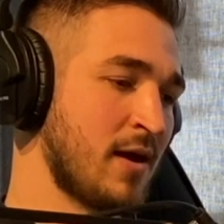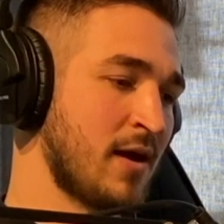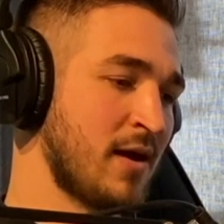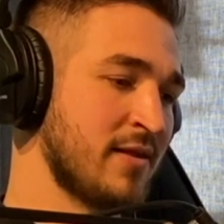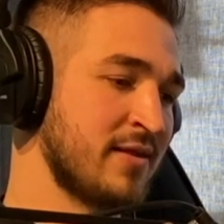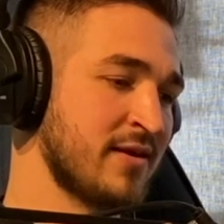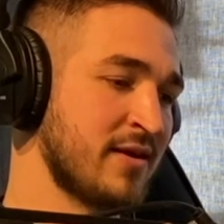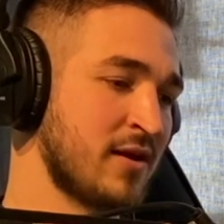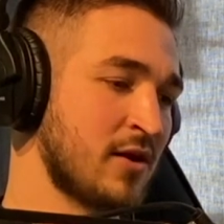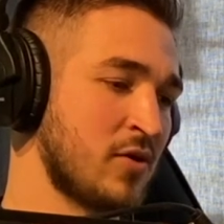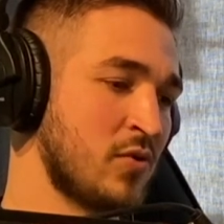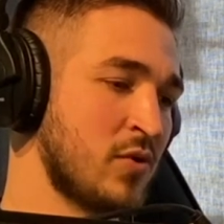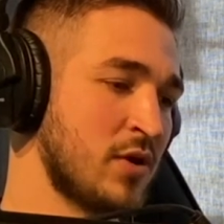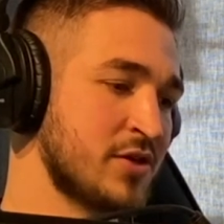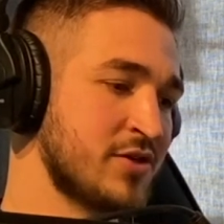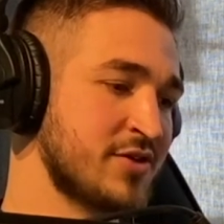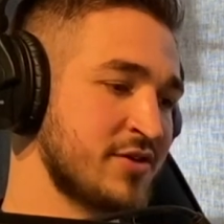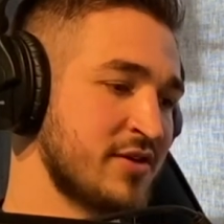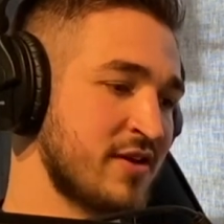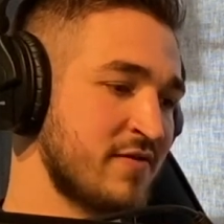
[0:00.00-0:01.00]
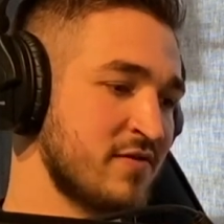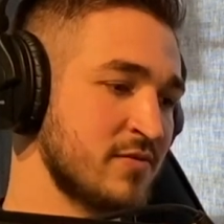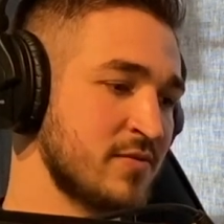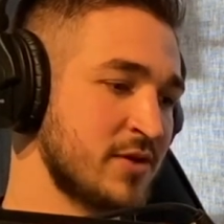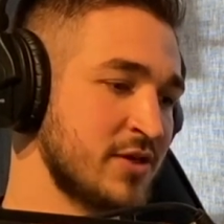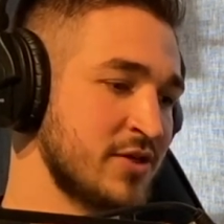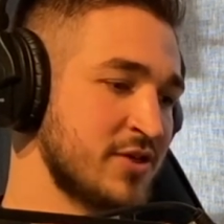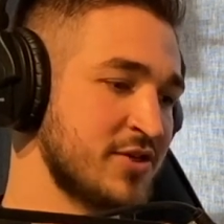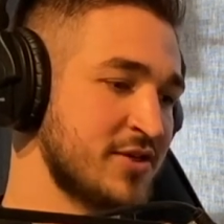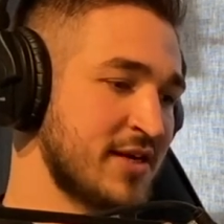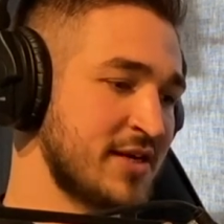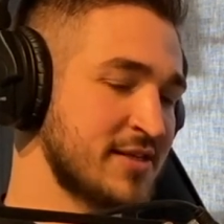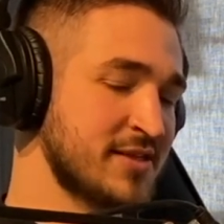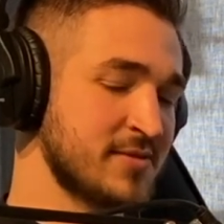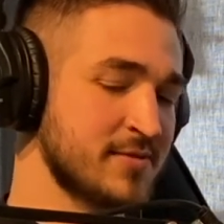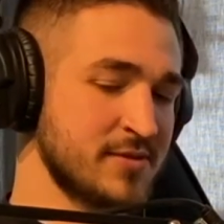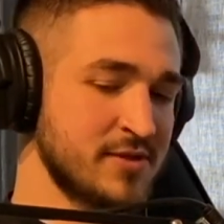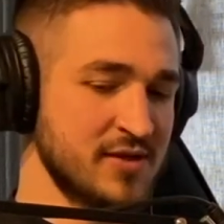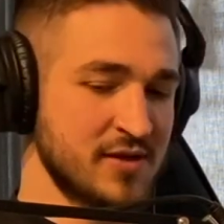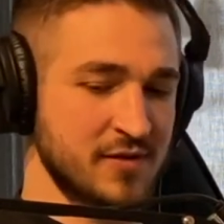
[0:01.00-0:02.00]
I think a question everybody should
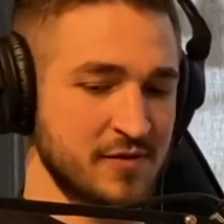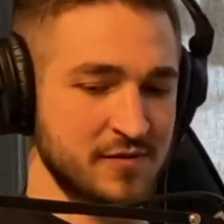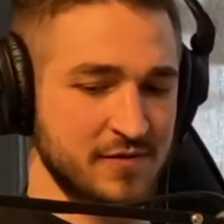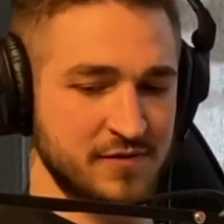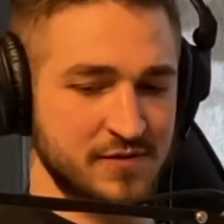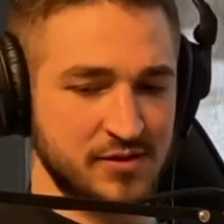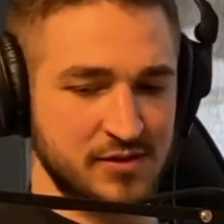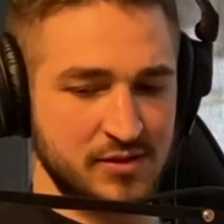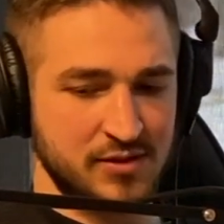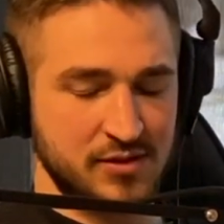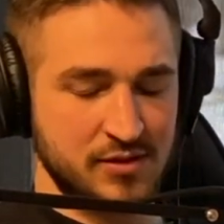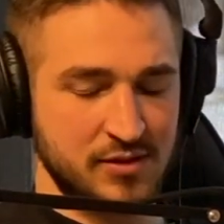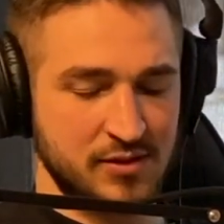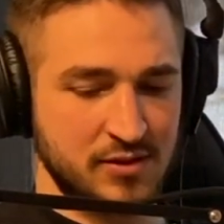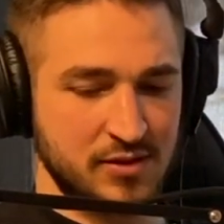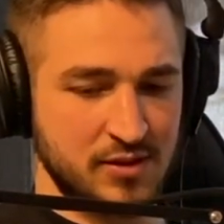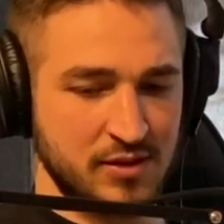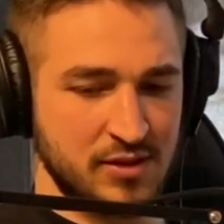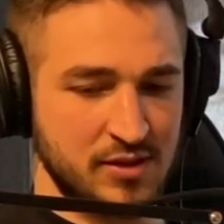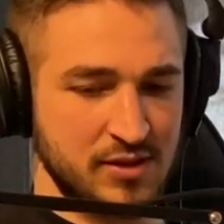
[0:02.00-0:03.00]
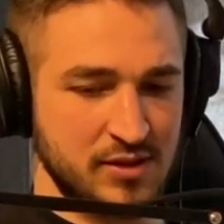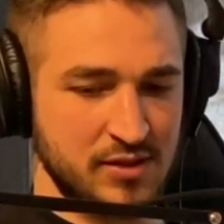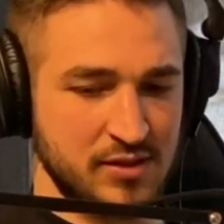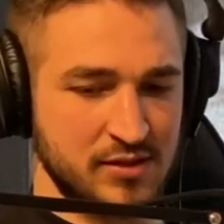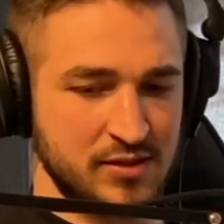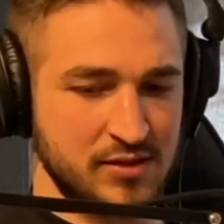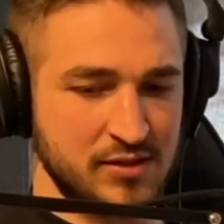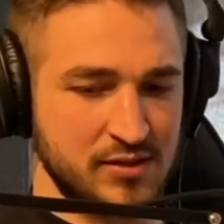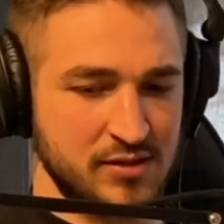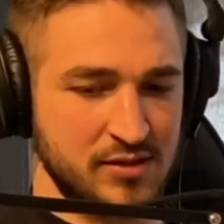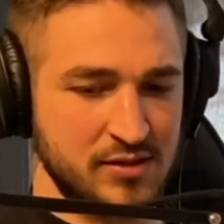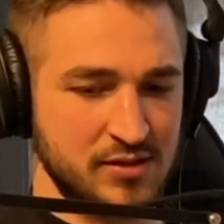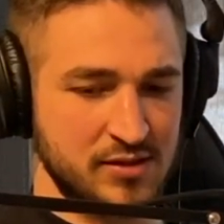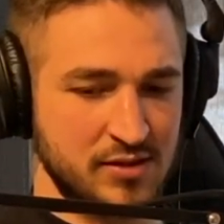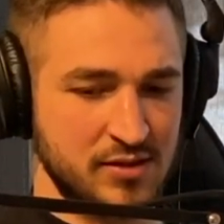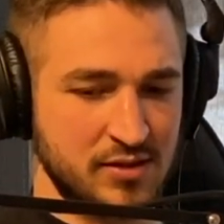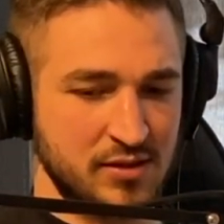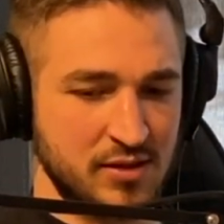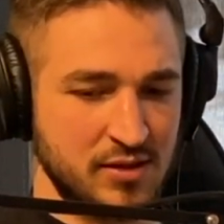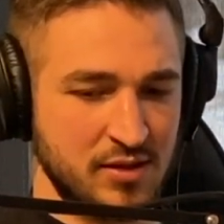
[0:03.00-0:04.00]
ask themselves
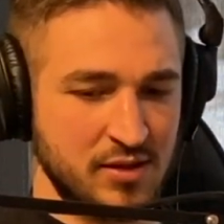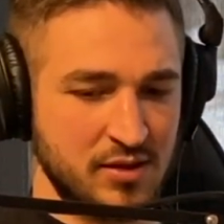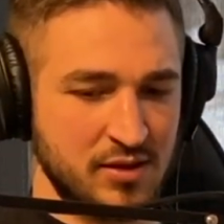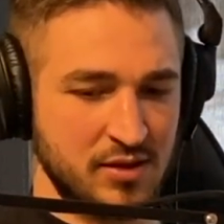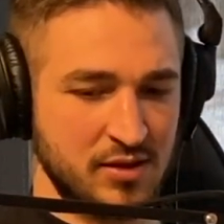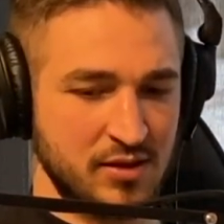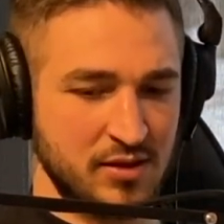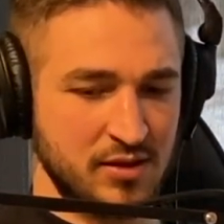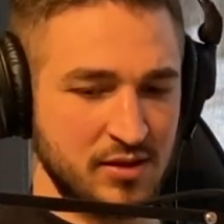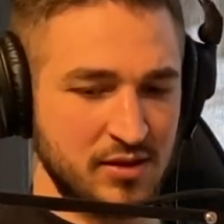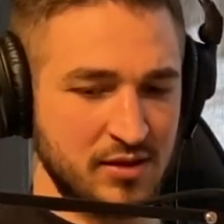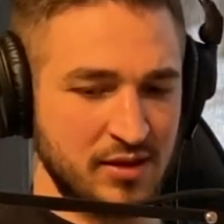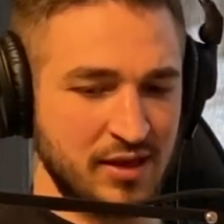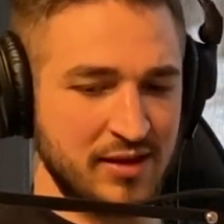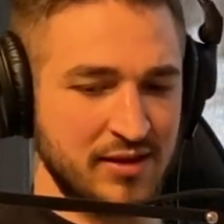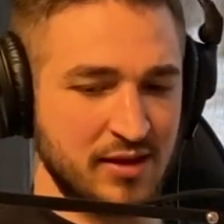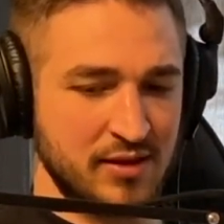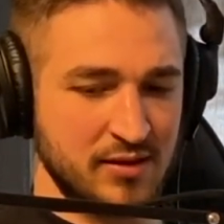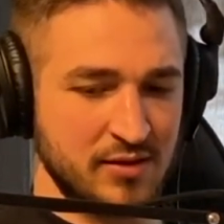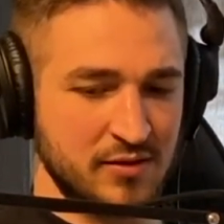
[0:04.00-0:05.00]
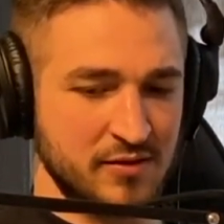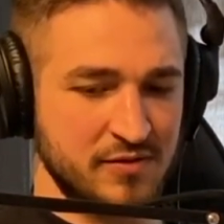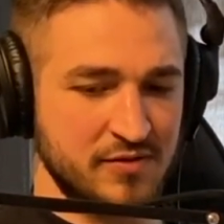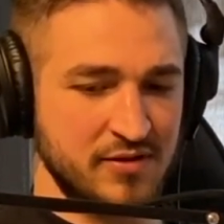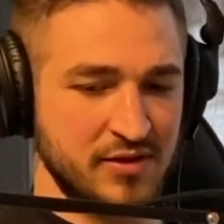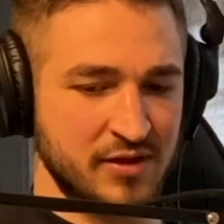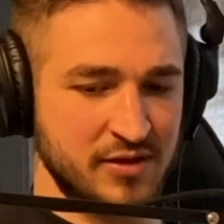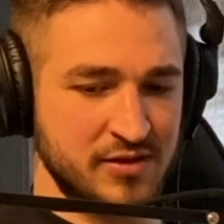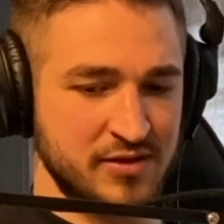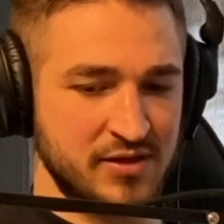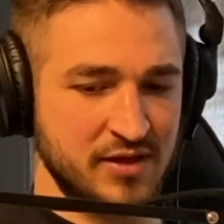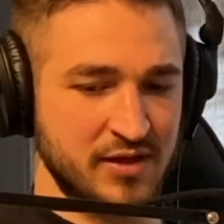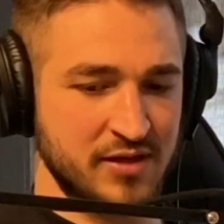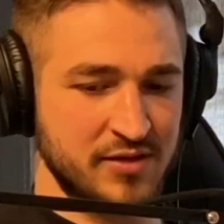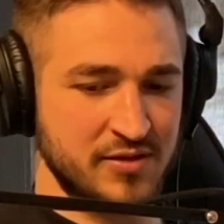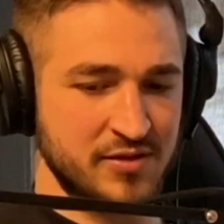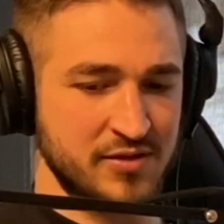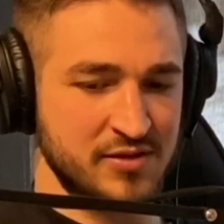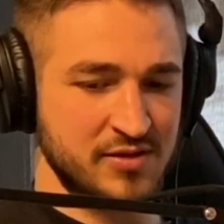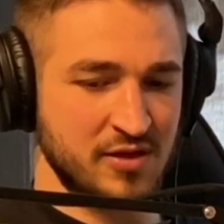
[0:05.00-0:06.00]
is, that little thing you're
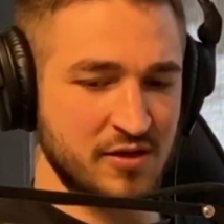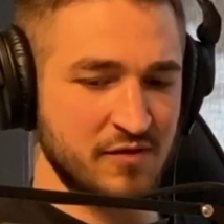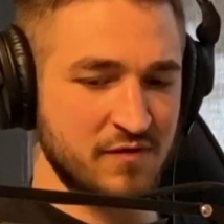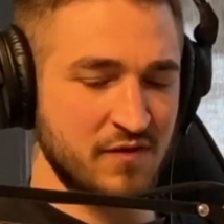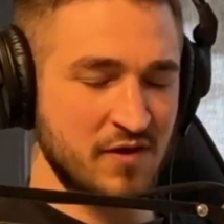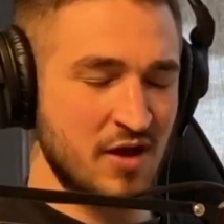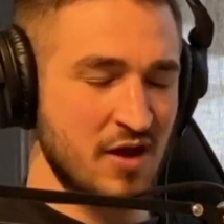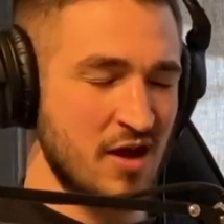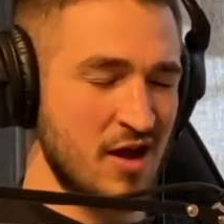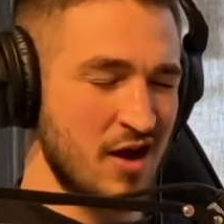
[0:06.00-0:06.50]
saying to yourself,